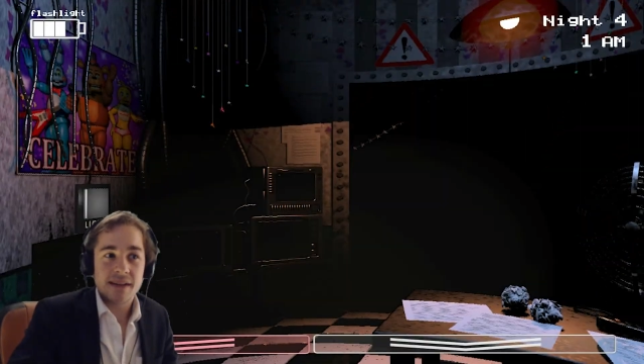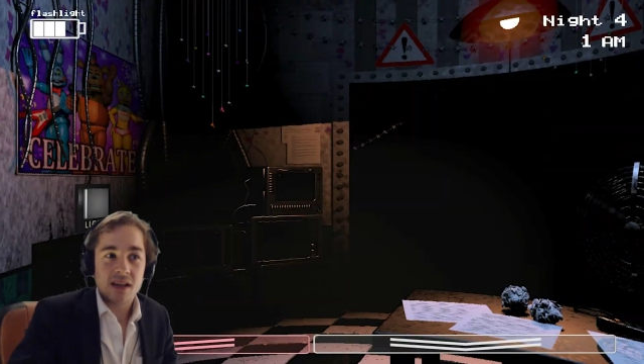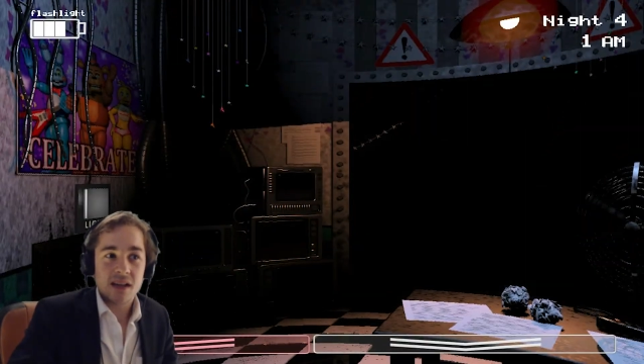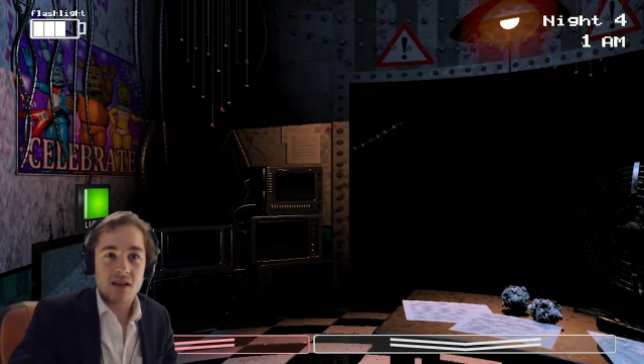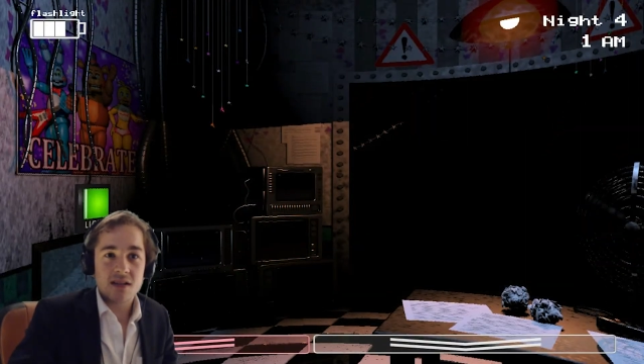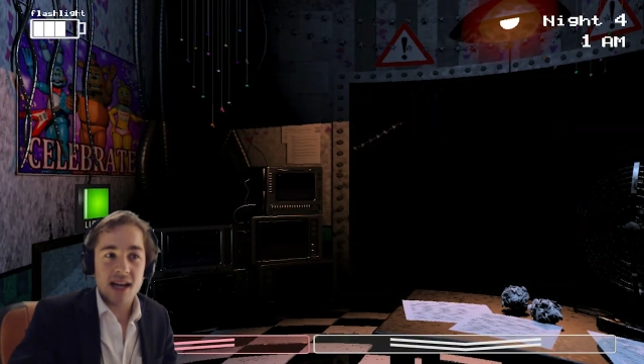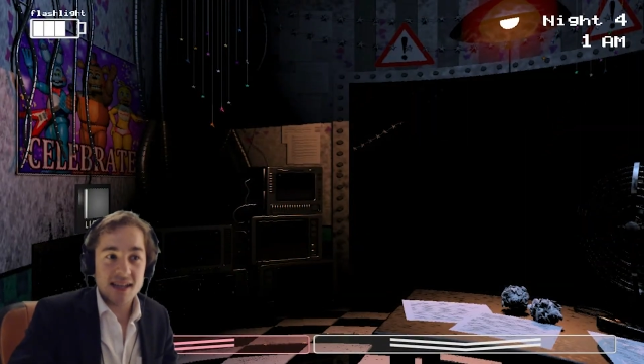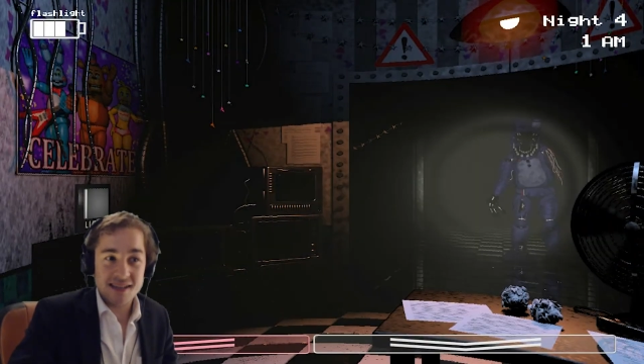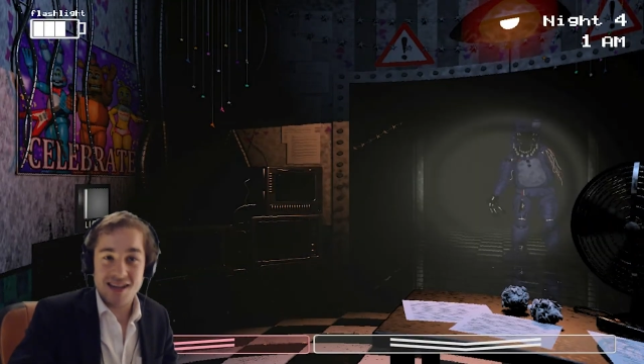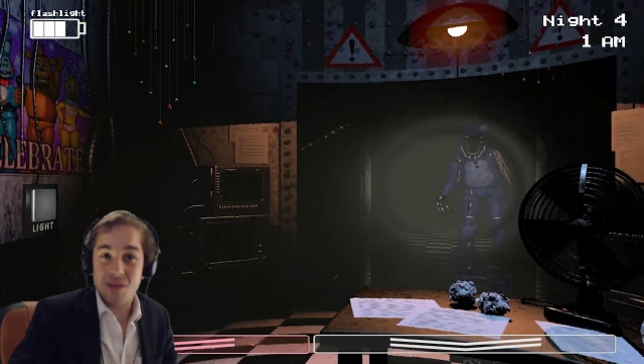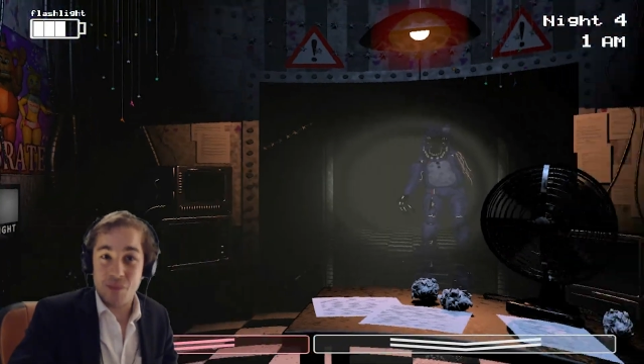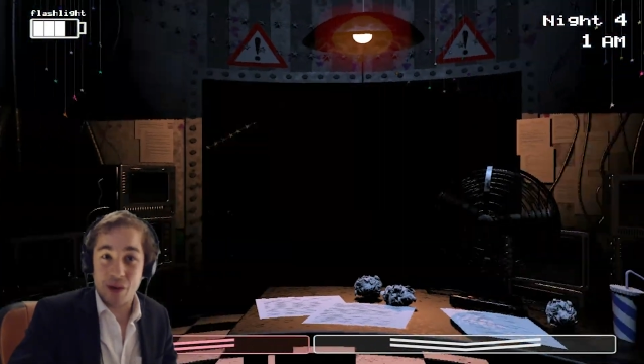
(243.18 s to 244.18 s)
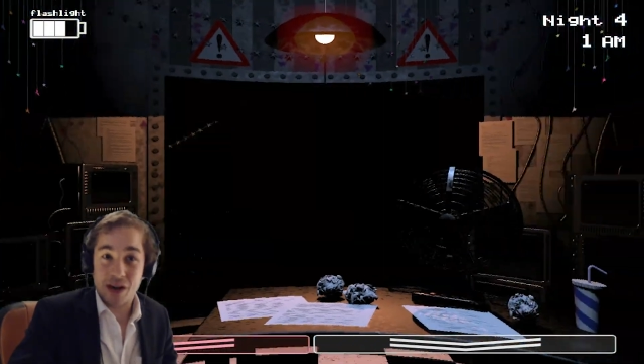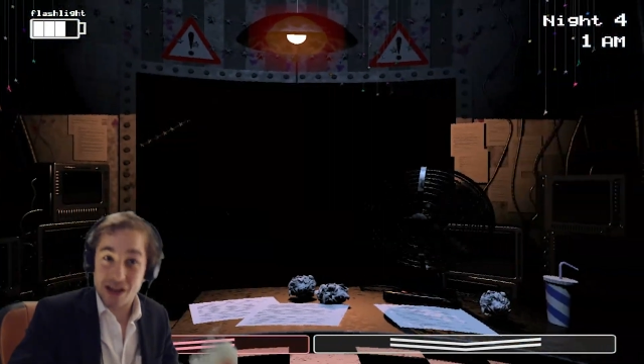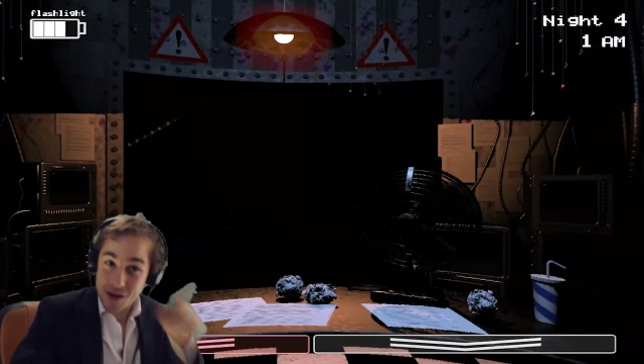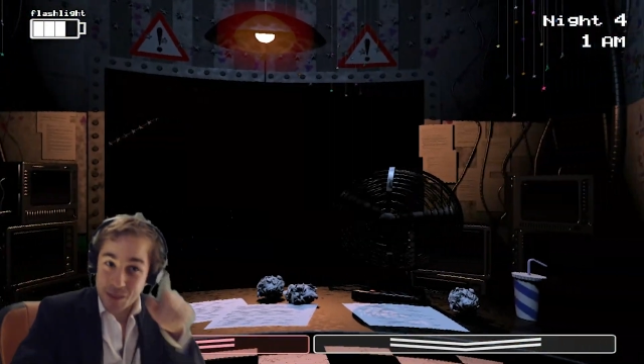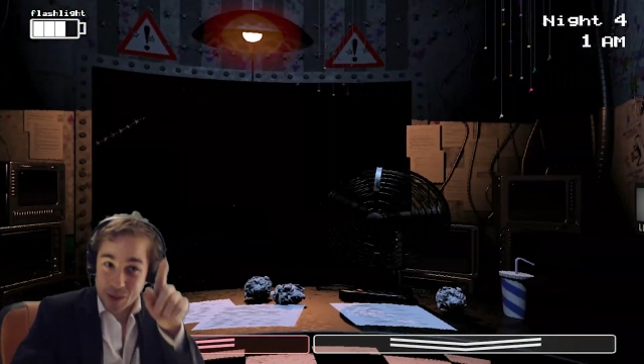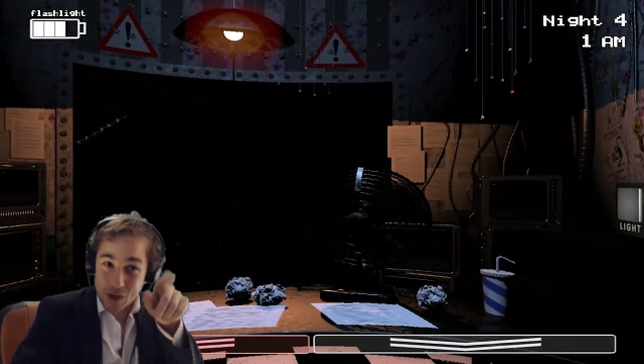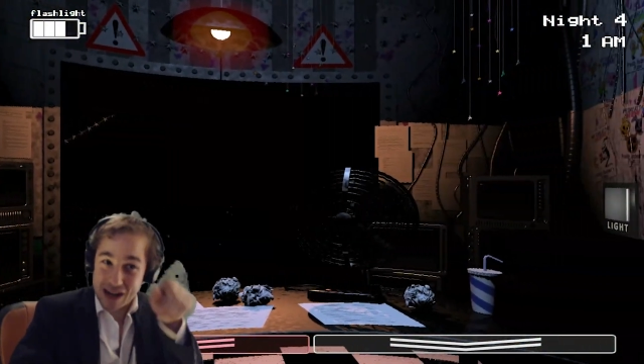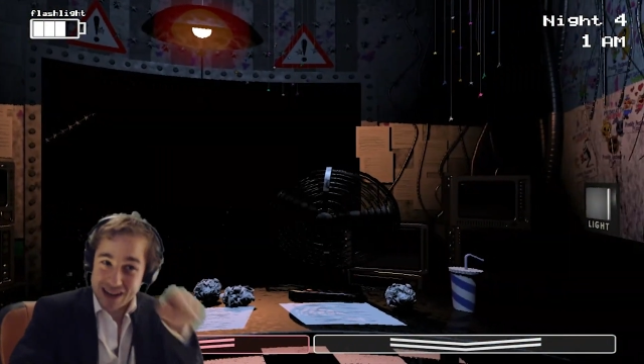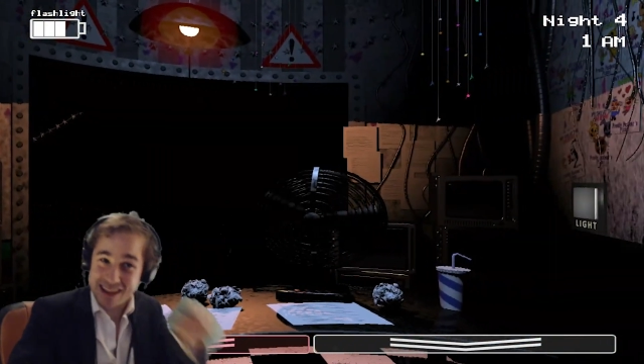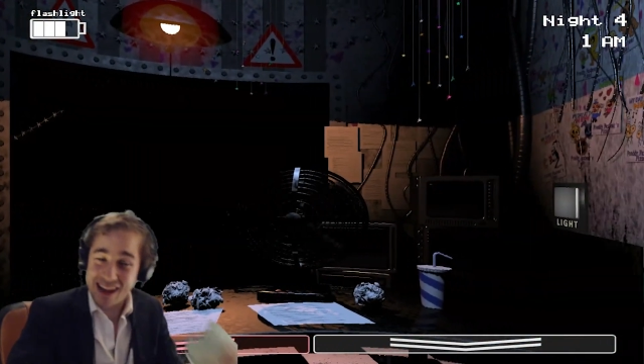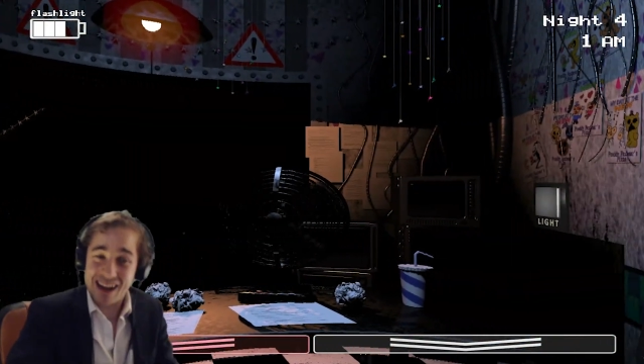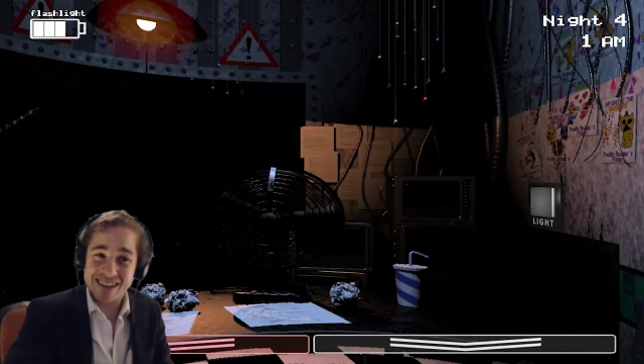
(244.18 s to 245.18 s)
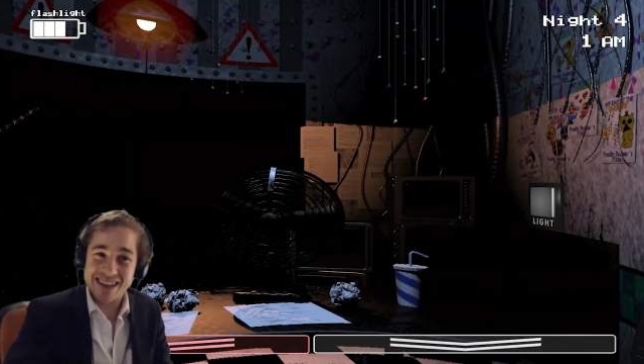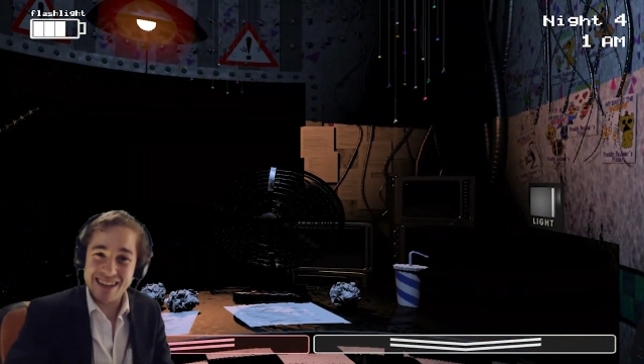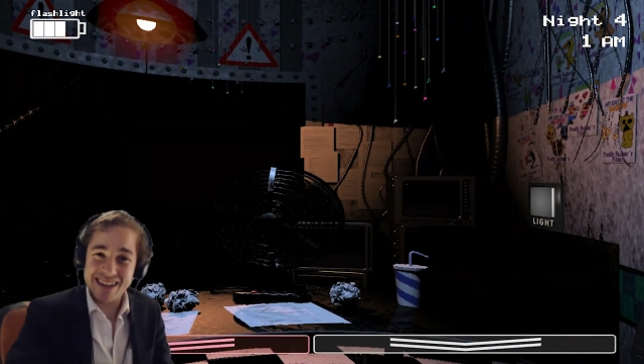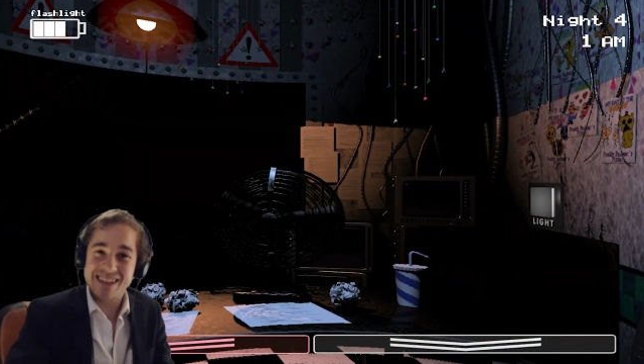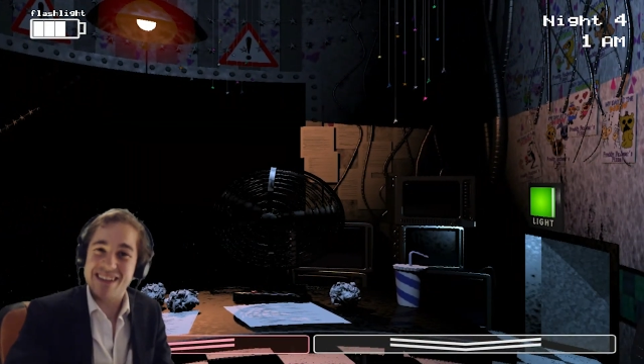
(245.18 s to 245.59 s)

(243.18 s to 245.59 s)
Because last time, Bonnie, you pulled it down, didn't you?